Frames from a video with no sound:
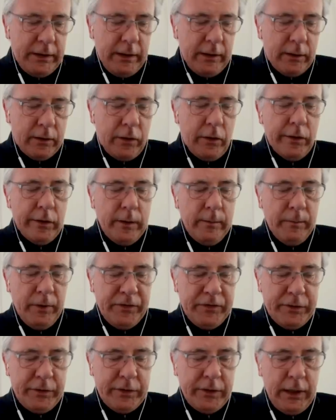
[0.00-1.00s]
in here, Colonel
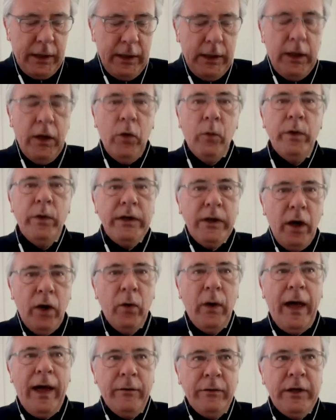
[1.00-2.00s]
Mustard. We
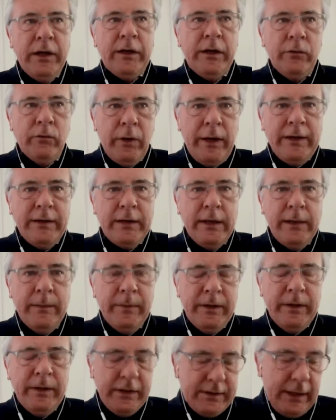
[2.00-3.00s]
know how you can rate
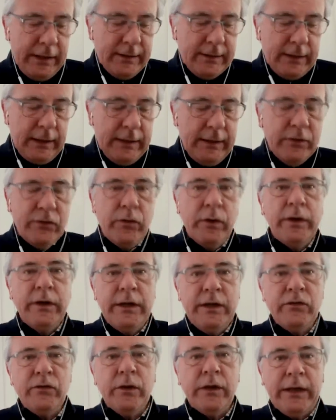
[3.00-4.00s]
him in the sense that he's run
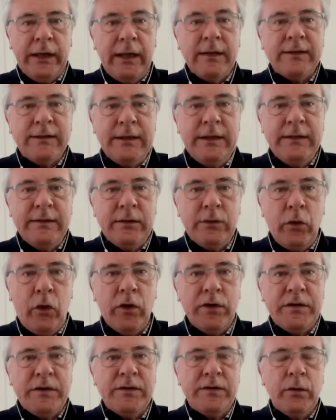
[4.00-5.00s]
against decent
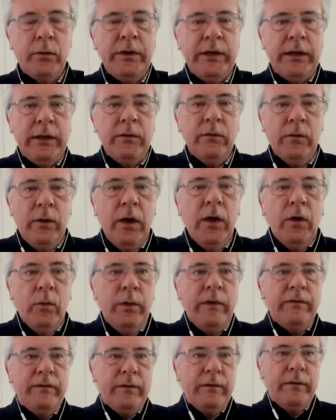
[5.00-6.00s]
horses. So
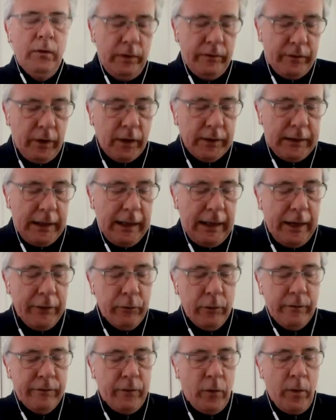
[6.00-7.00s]
we've got
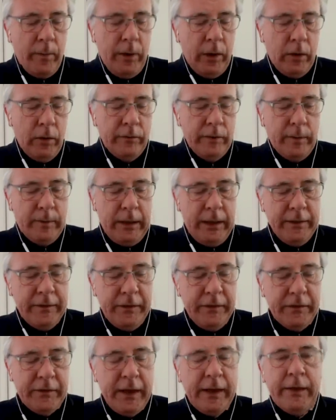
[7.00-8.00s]
collateral form all over the place.
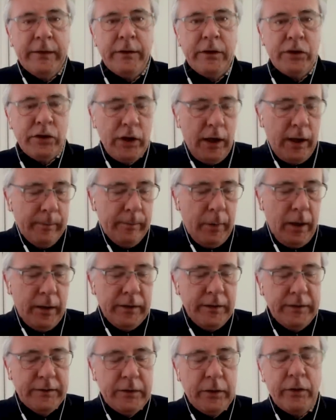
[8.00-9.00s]
He's second to John
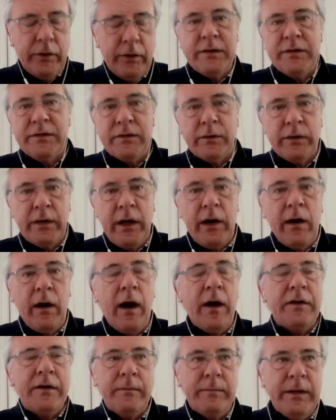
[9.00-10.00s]
Bonney, he's third to Sir
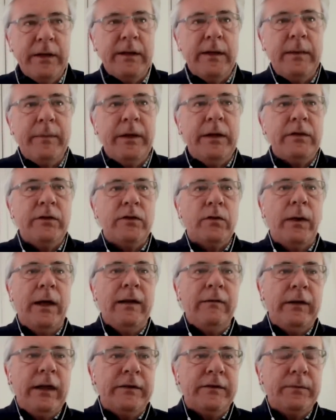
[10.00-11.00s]
Gerhardt, admittedly beaten
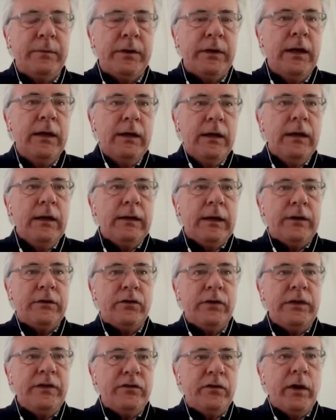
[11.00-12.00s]
12 lengths, but
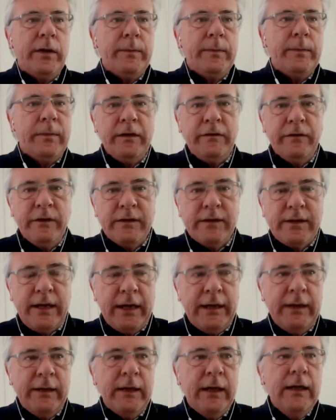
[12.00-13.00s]
that three-stripe life in
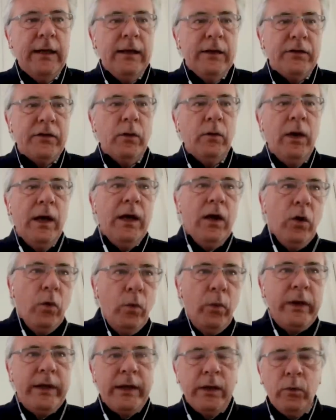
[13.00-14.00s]
second. So
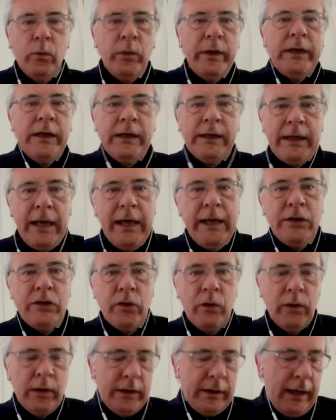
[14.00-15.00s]
we can
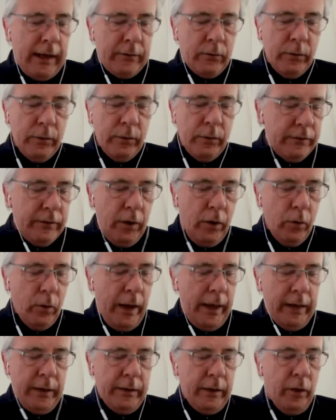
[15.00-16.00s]
gauge all of that. We have no
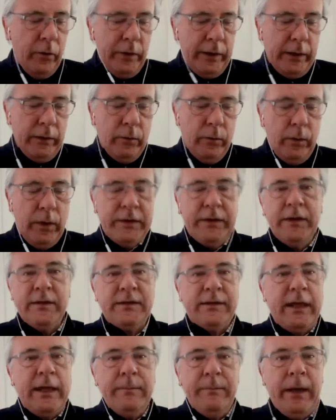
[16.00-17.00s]
way of knowing what
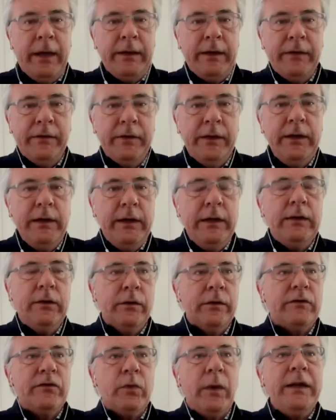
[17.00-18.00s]
this State Man is. He
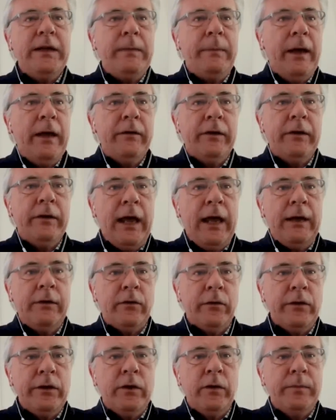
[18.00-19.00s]
could have £20 in
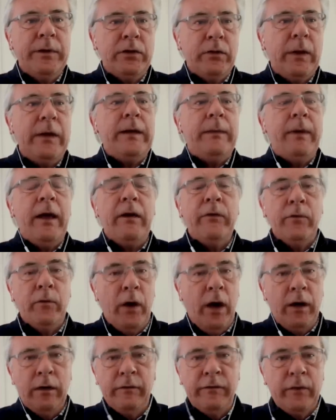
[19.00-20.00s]
hand, or he could be £20
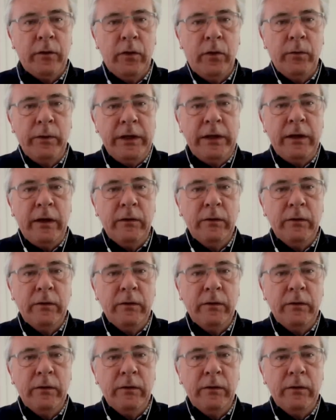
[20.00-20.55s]
wrong for all we